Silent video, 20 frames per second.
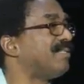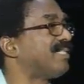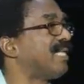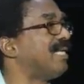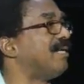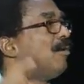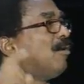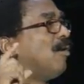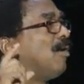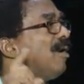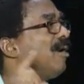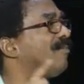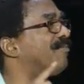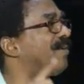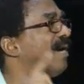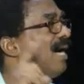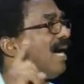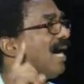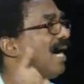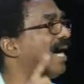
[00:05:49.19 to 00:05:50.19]
is an
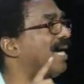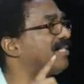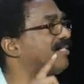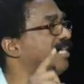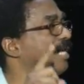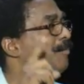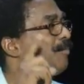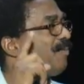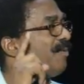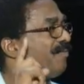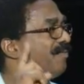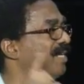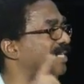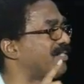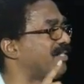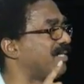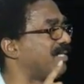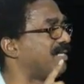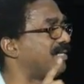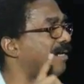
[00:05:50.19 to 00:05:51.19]
overarching
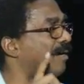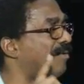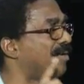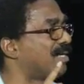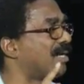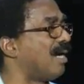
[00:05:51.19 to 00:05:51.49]
provision in our